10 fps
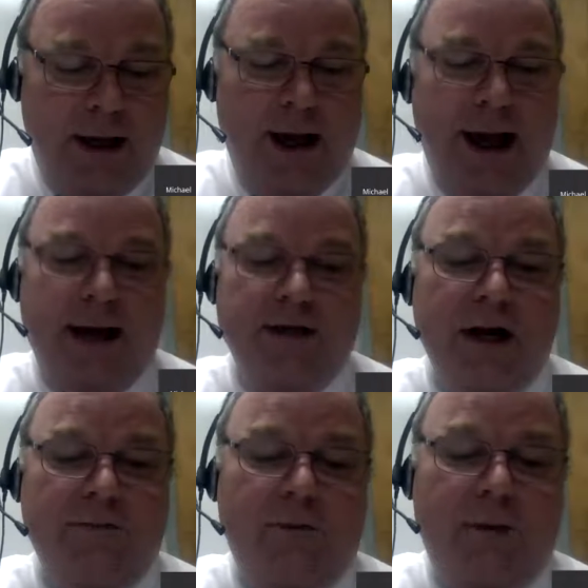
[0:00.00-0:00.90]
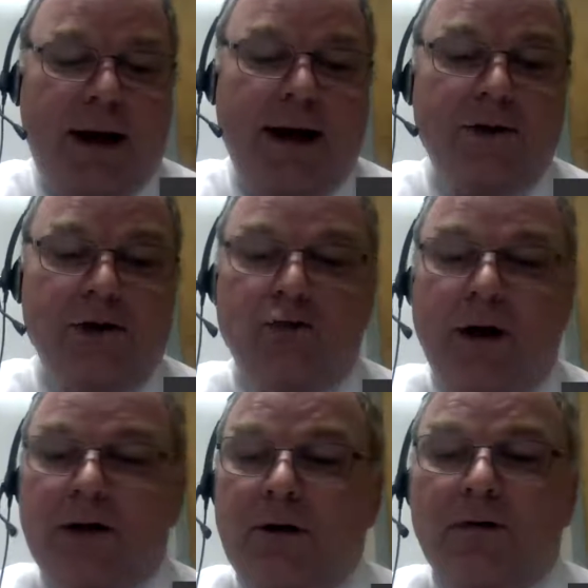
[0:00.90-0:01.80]
But he has several
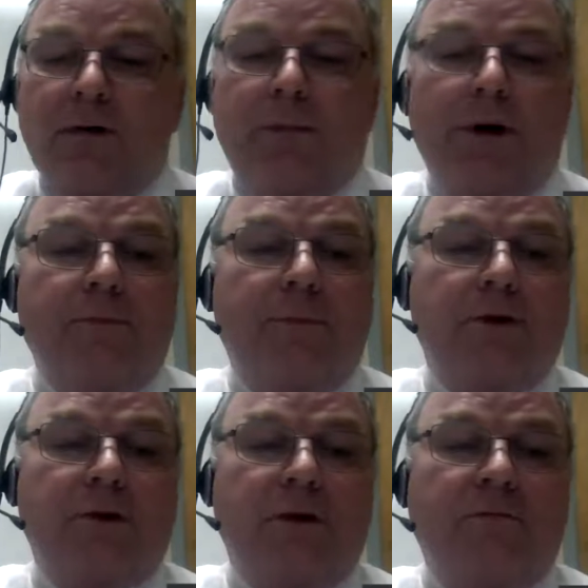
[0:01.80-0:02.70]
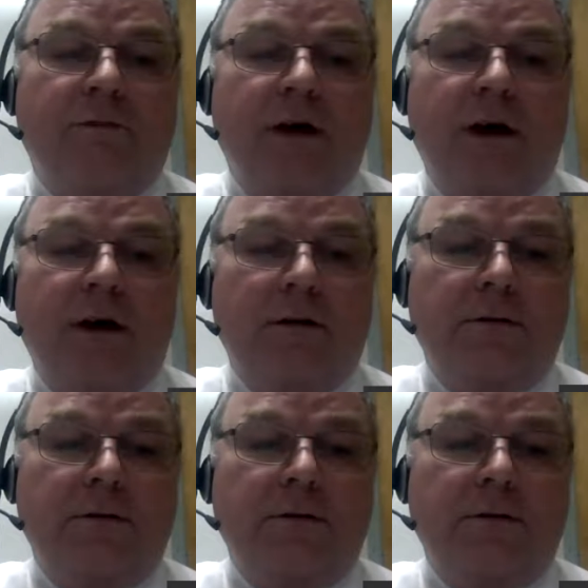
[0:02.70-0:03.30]
pages written on the purpose of